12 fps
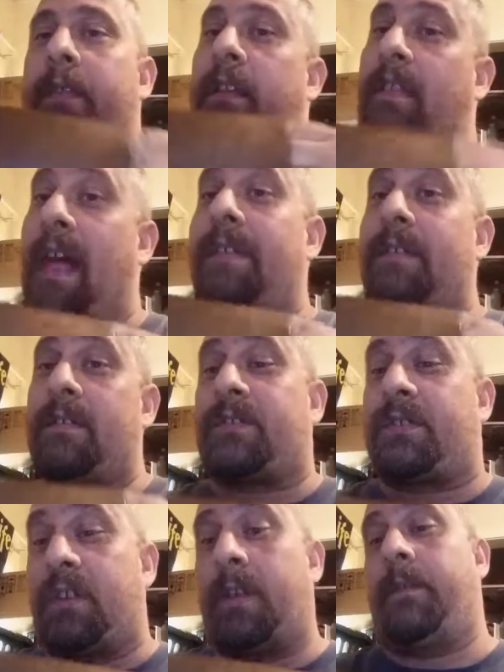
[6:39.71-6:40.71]
the leather is
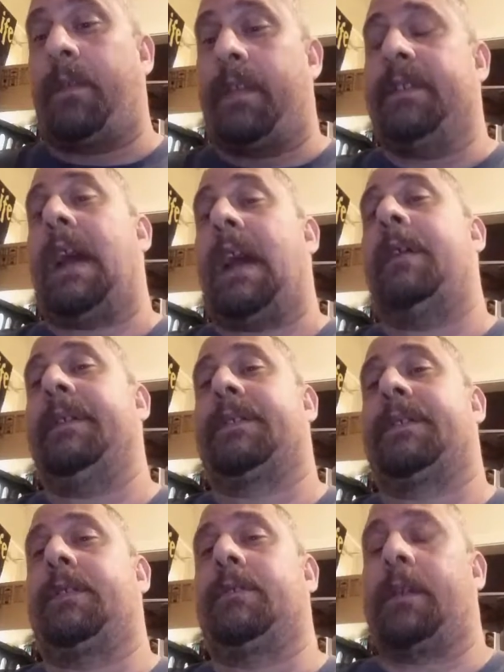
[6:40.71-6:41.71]
good for the job
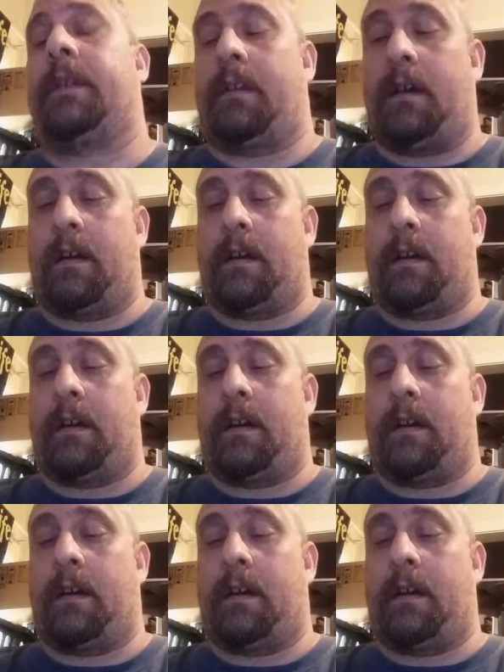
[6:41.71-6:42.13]
it's doing.